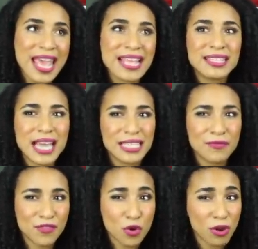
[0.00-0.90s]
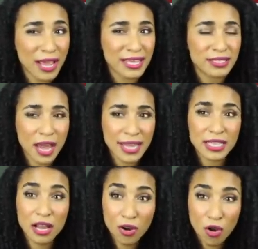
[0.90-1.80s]
it doesn't feel like it's going
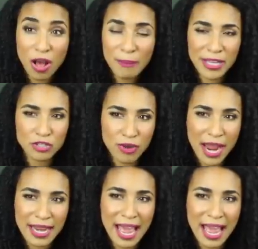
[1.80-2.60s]
to clog up my drain.